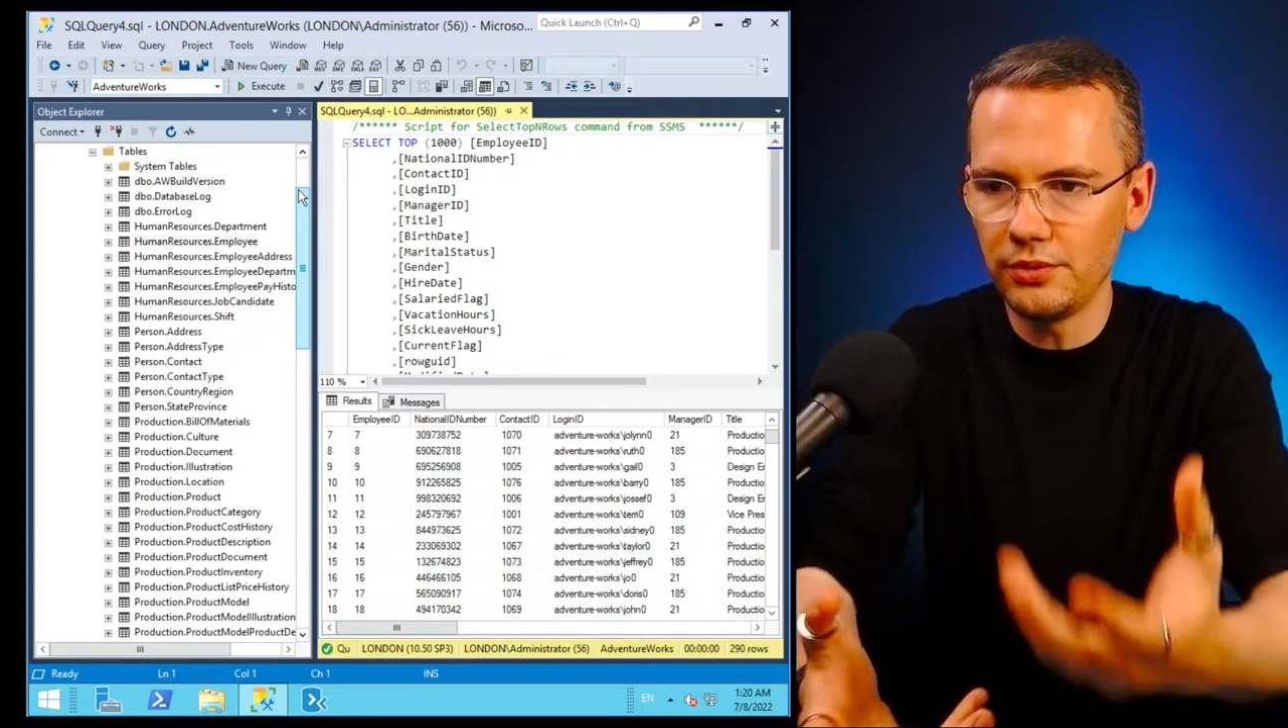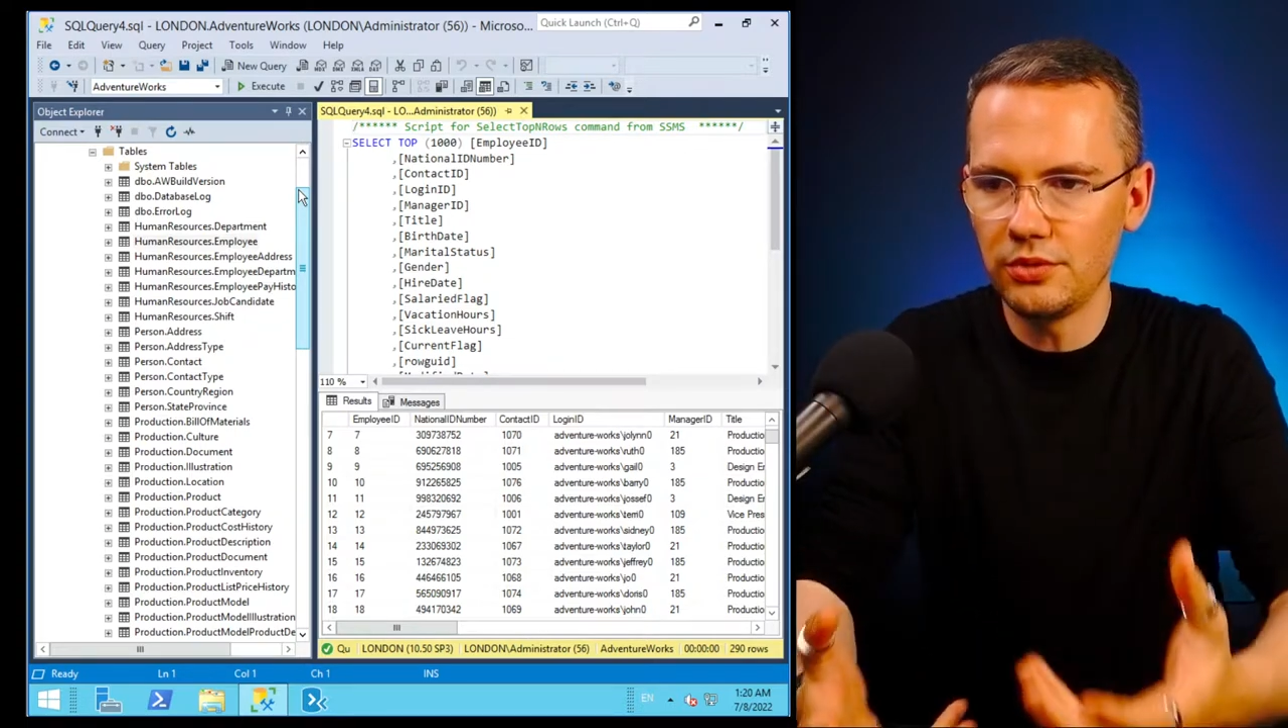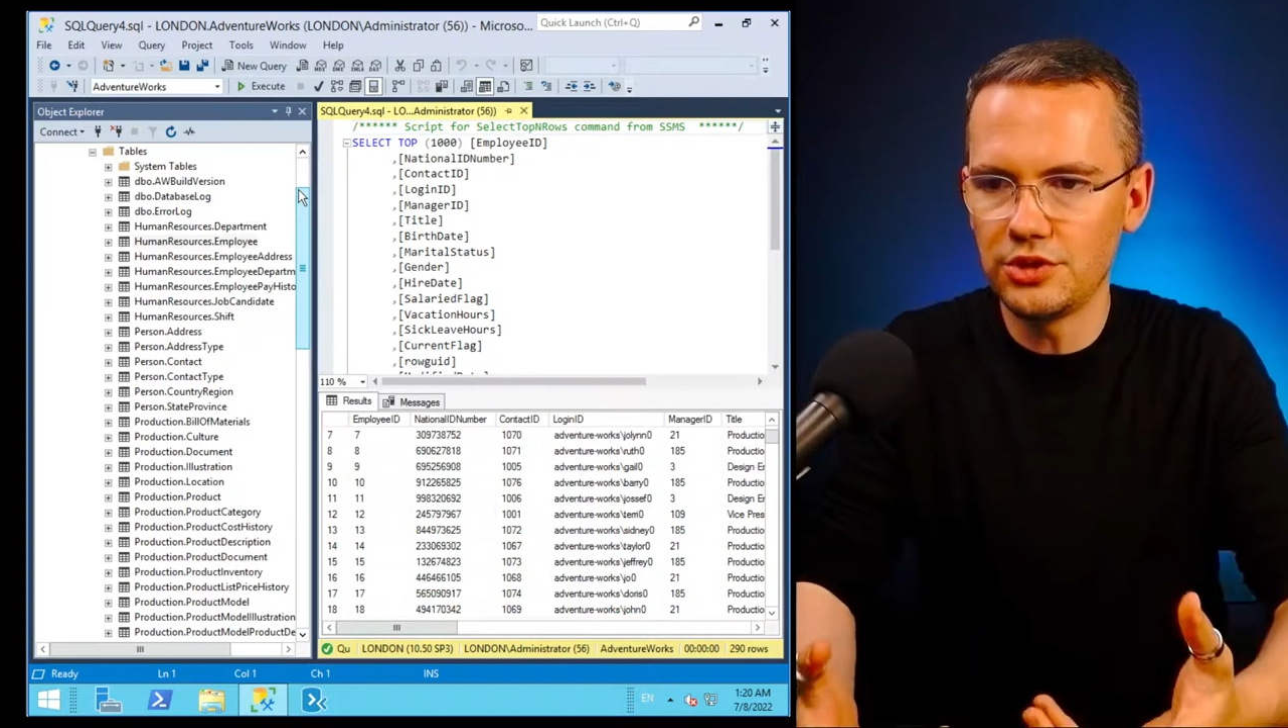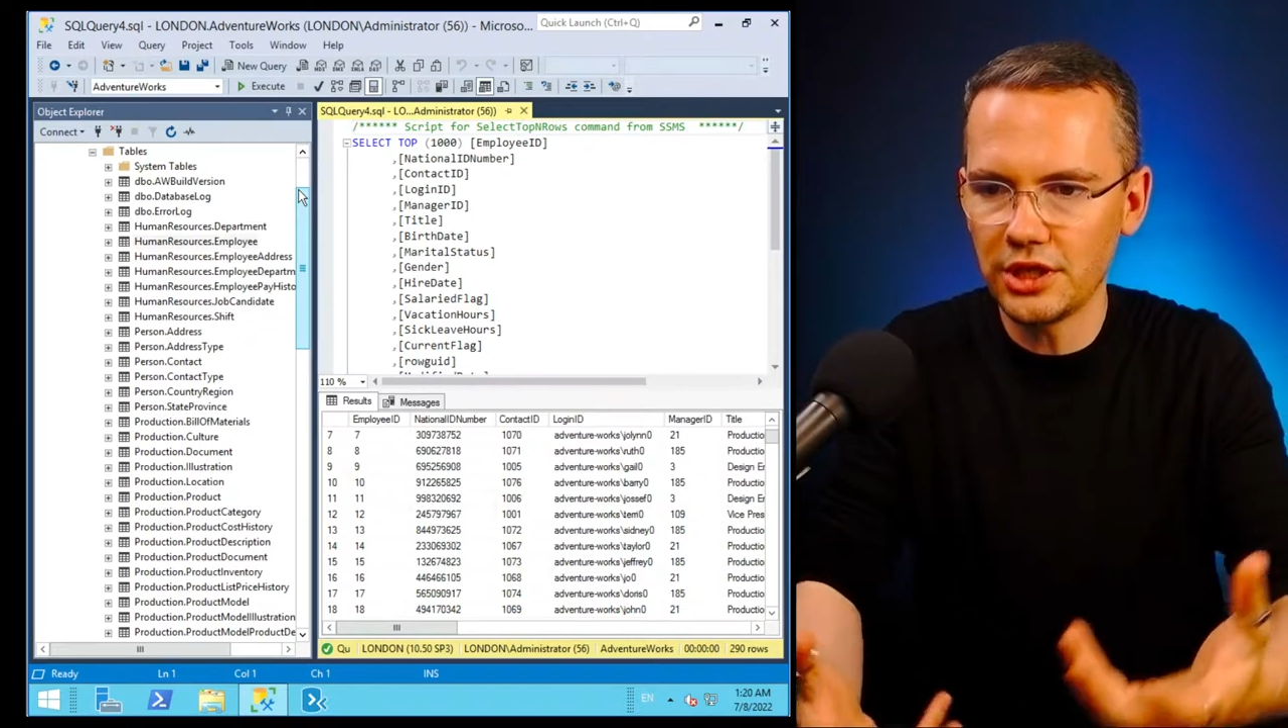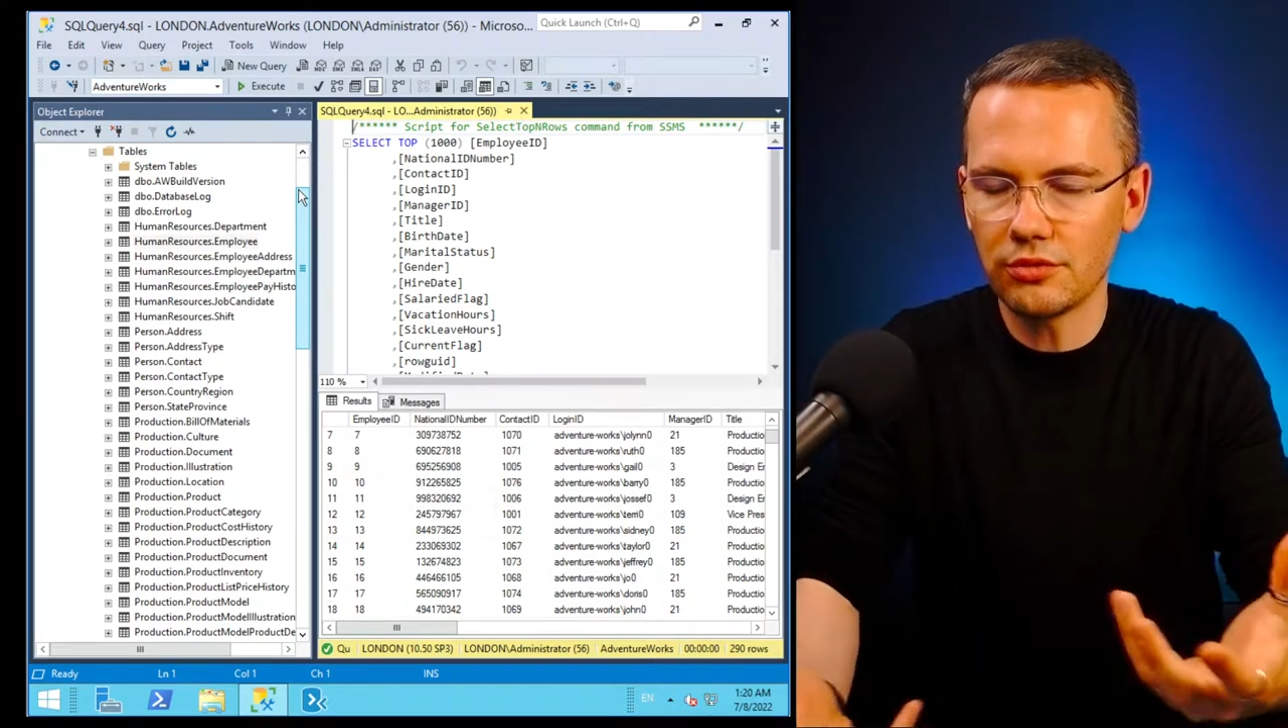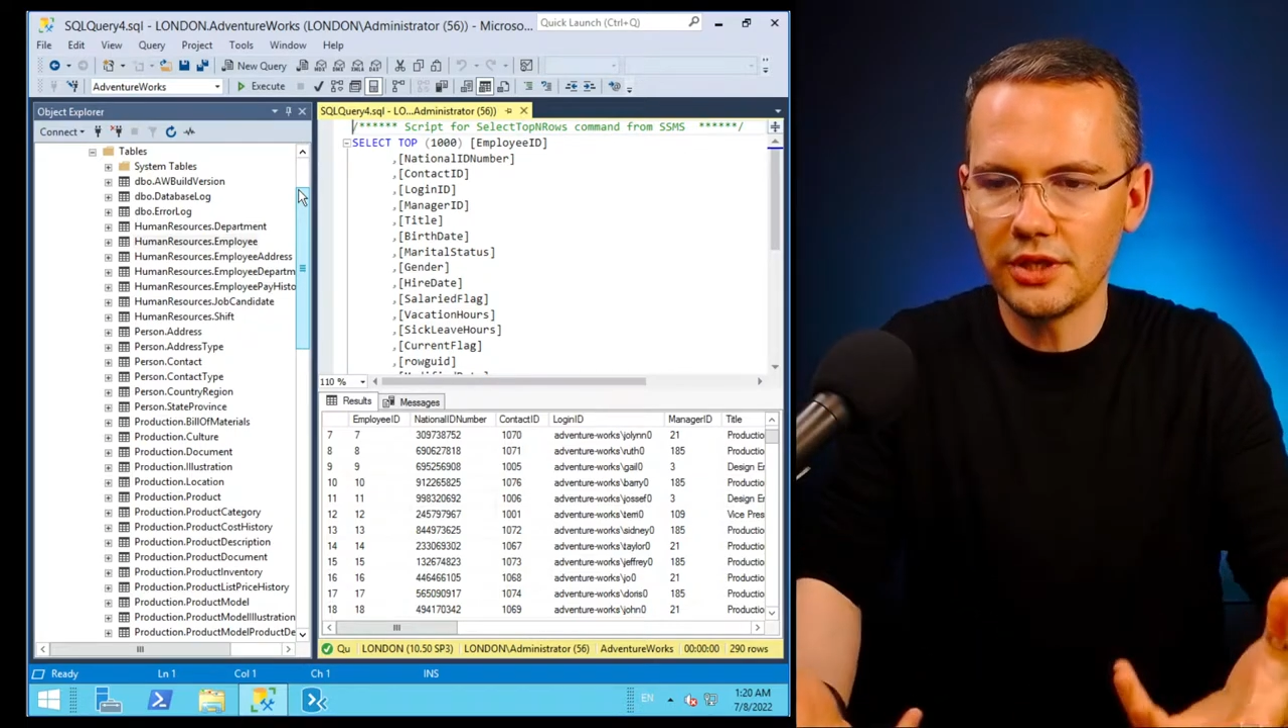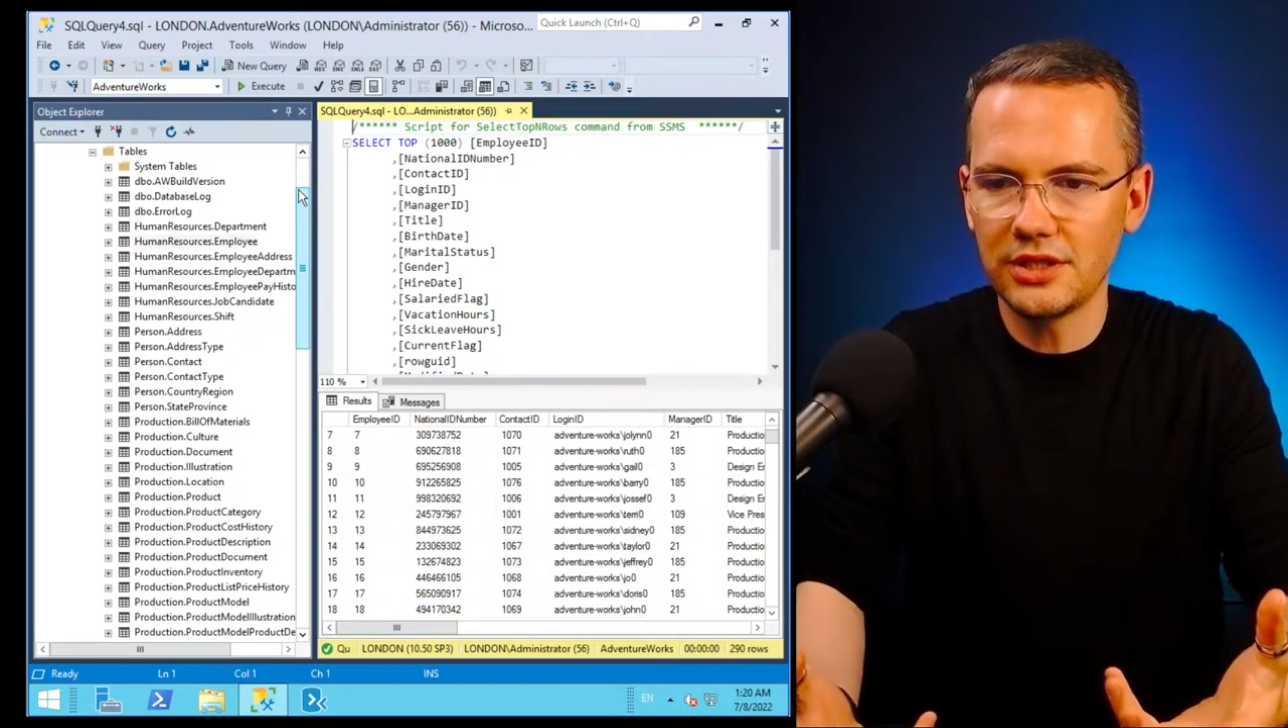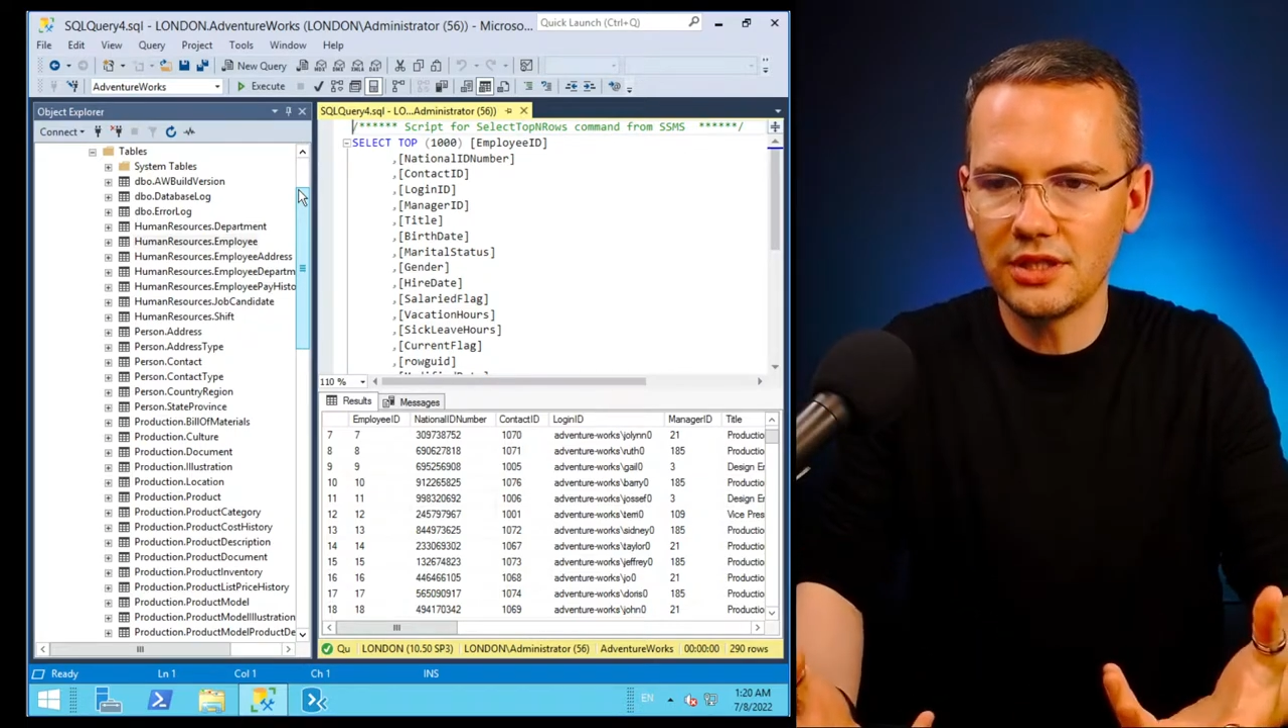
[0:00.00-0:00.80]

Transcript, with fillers: generate